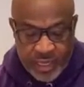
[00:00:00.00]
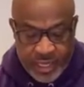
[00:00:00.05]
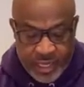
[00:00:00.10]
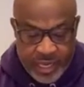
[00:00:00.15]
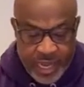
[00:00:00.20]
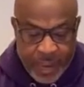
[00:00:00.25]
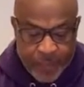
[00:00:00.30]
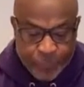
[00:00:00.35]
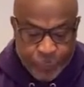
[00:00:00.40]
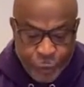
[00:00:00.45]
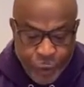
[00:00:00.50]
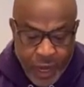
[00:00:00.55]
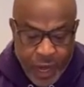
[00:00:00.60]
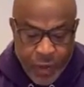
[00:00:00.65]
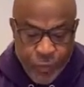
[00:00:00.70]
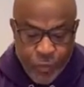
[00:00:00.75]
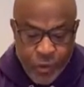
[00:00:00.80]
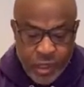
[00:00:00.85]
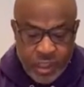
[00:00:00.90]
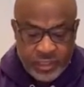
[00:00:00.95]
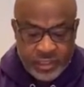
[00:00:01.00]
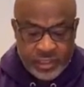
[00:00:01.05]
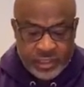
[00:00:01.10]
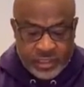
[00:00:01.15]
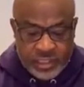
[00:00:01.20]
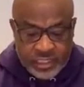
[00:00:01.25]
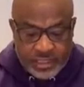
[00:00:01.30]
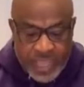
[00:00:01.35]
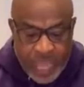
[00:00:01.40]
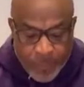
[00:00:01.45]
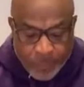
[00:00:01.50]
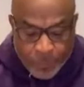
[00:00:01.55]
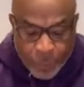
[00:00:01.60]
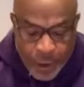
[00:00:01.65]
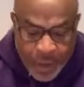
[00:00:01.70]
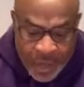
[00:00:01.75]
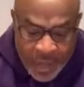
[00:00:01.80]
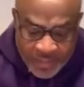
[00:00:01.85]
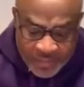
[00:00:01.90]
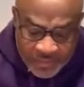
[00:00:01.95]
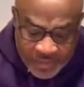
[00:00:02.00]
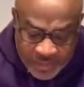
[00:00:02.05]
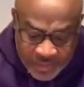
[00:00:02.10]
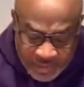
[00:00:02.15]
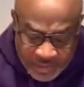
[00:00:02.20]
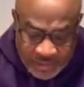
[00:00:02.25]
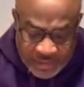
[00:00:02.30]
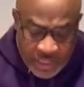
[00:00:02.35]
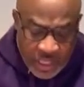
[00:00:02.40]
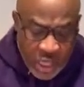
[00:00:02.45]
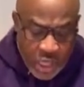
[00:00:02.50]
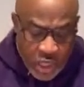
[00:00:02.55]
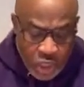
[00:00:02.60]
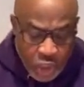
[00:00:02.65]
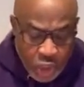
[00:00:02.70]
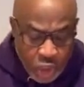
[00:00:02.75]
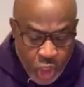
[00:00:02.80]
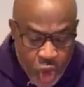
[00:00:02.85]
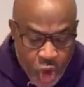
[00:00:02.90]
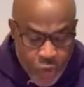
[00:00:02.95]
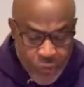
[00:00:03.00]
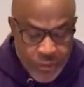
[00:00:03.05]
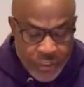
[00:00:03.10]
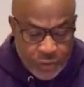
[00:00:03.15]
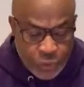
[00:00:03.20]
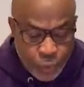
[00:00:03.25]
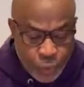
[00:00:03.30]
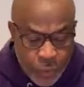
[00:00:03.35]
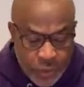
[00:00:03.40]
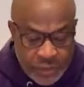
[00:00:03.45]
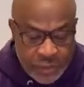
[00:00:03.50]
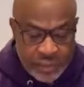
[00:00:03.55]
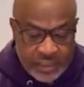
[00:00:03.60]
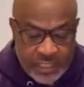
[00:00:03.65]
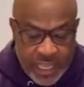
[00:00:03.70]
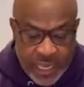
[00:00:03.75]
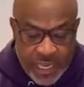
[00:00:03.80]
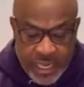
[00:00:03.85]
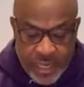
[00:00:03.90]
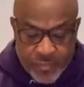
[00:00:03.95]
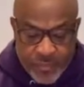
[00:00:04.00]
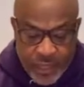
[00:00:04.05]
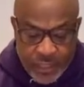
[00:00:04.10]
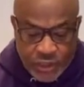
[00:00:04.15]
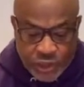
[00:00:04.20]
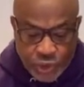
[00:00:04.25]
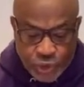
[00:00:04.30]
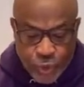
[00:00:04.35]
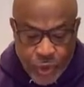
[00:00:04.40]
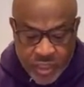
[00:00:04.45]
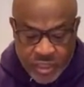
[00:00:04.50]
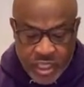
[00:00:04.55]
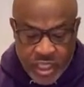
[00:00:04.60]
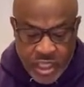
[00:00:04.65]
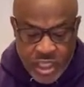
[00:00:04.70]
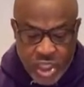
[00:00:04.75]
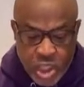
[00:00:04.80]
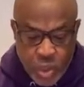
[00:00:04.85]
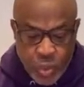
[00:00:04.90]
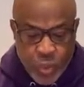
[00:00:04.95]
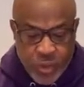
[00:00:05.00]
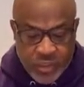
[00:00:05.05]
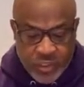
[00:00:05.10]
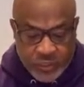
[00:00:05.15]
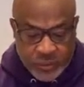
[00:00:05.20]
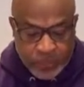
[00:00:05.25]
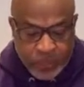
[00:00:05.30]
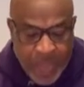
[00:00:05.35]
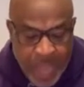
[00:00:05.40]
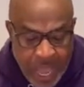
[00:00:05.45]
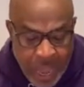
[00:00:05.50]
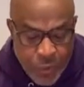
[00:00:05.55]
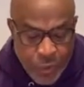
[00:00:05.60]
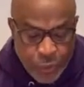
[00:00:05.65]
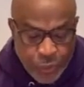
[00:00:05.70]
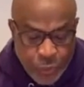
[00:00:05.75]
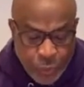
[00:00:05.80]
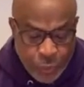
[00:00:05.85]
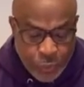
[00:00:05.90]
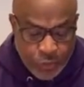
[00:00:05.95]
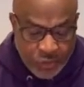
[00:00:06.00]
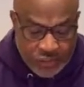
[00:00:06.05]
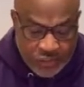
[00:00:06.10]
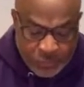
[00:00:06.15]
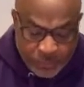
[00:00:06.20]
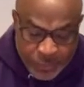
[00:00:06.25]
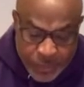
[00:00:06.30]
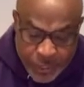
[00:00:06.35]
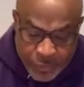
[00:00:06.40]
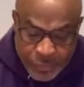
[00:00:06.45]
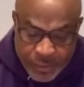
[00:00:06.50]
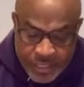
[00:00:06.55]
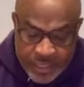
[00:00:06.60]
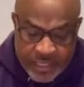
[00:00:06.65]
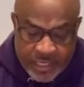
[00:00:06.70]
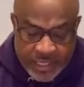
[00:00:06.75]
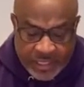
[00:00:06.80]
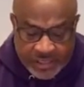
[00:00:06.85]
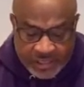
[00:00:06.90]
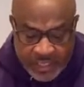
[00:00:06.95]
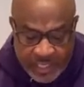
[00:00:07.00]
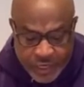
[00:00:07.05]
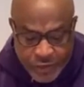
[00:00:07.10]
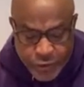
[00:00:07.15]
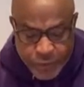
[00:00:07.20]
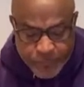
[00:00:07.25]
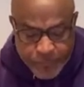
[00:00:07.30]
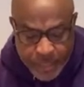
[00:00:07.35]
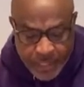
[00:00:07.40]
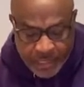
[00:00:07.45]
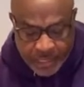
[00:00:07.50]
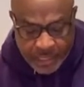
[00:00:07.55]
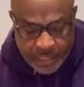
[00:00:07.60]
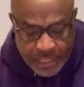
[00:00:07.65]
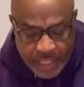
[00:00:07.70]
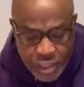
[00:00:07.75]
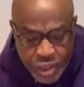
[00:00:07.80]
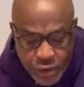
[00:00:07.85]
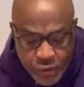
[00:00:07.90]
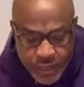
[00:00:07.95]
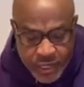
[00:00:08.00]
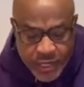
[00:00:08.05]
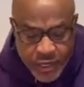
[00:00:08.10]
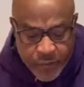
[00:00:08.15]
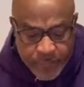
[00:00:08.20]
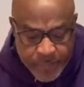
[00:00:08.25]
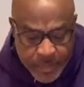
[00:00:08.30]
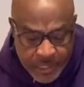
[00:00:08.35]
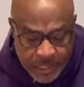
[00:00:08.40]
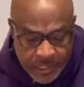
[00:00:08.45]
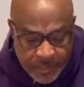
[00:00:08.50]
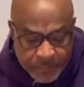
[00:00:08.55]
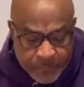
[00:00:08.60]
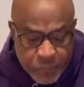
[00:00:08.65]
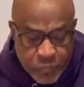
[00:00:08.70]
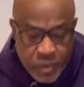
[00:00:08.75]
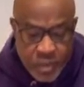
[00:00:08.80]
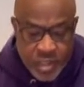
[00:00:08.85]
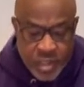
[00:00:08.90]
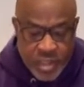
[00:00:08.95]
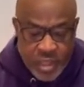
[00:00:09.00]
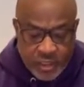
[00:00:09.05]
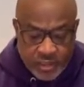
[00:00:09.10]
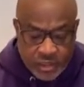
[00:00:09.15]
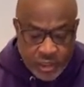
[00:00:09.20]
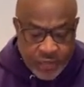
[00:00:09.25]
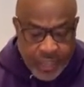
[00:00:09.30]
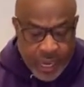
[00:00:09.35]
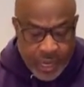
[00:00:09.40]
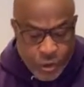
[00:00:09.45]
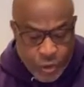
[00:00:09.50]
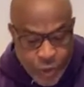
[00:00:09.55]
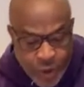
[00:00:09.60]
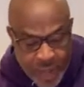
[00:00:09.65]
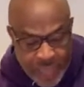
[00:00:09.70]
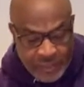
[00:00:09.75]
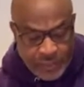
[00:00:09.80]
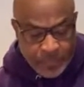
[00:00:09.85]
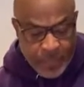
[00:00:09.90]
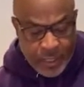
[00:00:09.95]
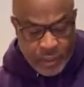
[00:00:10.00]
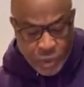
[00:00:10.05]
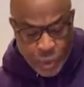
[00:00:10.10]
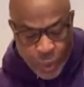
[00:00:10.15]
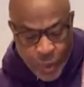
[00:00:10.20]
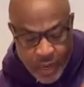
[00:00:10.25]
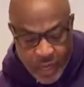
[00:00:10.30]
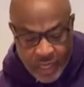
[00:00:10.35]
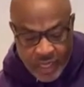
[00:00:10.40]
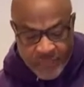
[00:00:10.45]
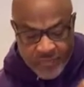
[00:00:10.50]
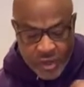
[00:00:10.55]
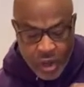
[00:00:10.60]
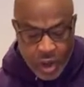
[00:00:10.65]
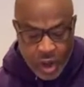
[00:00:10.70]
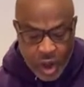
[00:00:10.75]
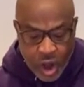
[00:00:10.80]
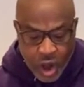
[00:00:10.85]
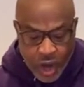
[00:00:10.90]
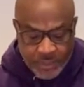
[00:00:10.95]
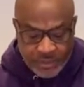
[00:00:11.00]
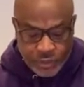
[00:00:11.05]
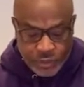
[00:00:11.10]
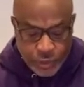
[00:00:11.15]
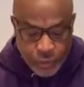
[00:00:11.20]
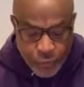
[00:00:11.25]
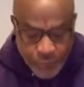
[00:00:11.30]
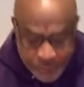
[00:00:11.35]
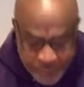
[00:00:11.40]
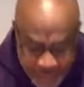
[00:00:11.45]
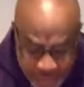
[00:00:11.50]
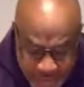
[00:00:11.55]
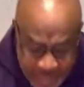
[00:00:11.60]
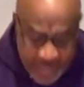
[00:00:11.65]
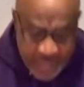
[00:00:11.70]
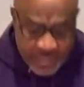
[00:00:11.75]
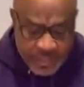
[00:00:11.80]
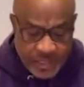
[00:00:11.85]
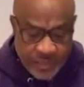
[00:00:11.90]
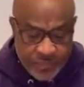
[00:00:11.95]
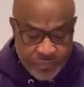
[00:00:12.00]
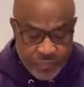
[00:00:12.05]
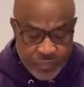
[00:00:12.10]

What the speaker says: And that prayer was, he says, I pray out of his glorious riches that he may strengthen you with his power through his spirit in his inner being, in your inner being, so that Christ may dwell in your hearts through faith.